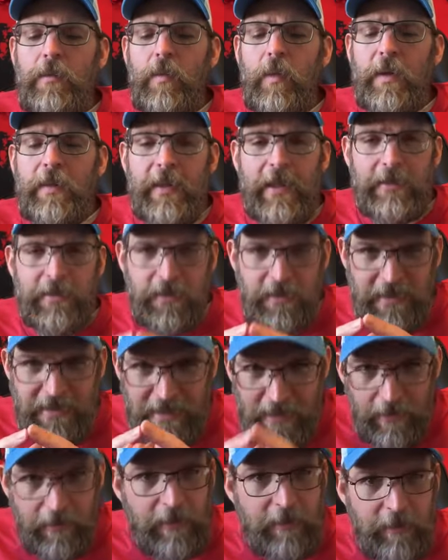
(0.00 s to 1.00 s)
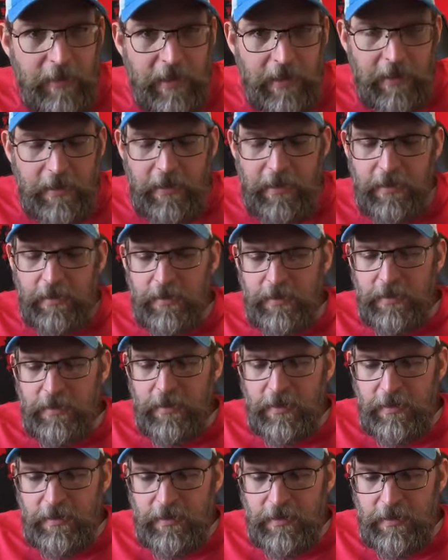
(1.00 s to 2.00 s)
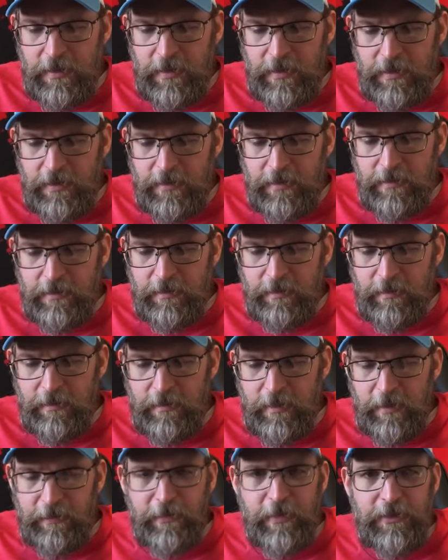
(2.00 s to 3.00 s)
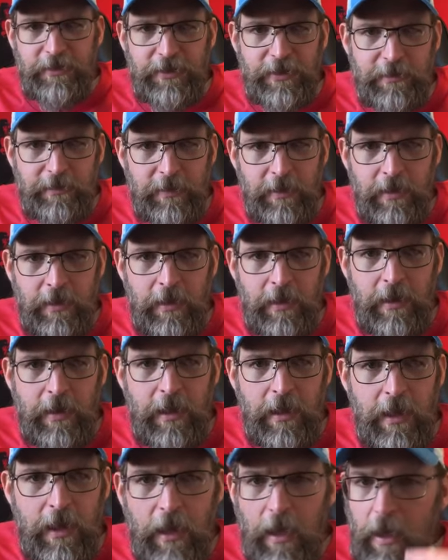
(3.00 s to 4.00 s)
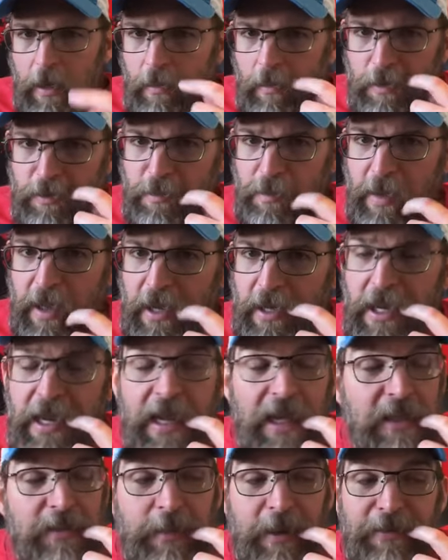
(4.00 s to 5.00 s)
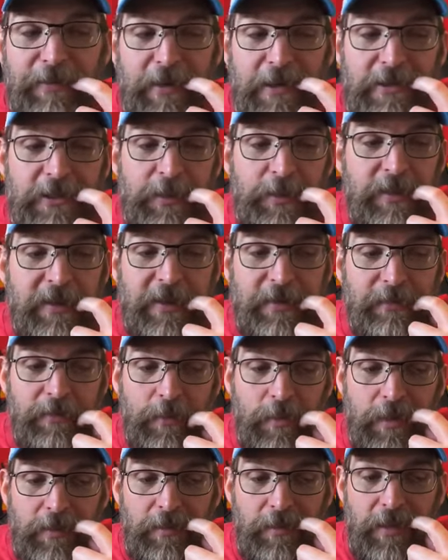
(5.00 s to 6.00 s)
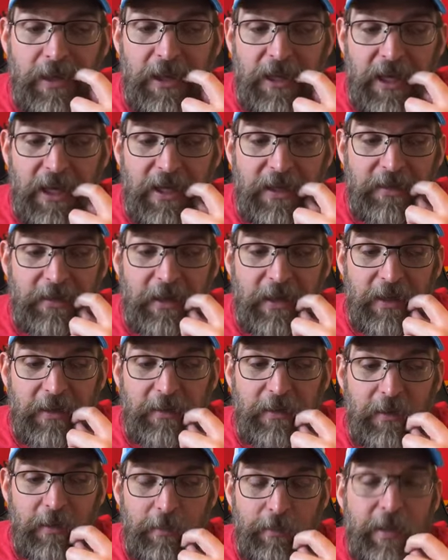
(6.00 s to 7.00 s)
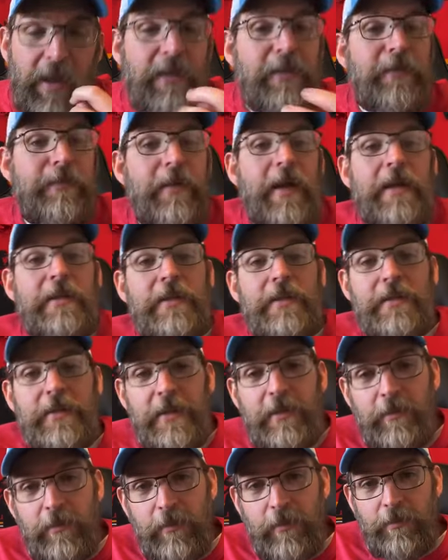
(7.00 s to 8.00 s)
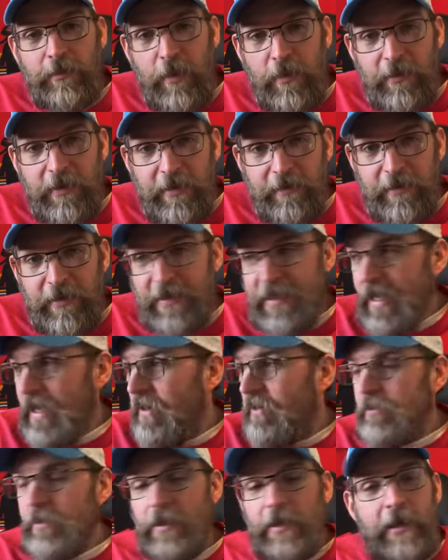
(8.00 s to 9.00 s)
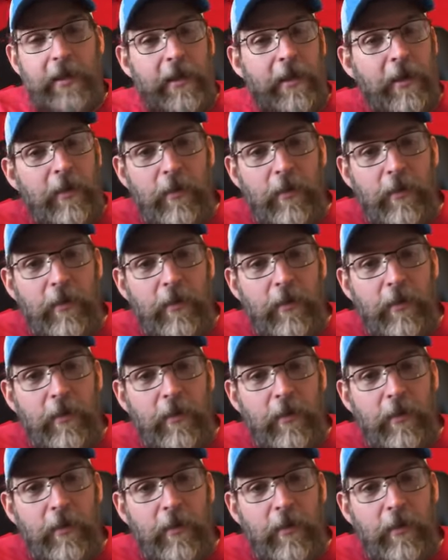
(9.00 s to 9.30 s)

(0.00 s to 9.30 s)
one that's dear to me is my friendship with Ben. It's my friendship with everyone, but Ben, the fact is that we both live in town.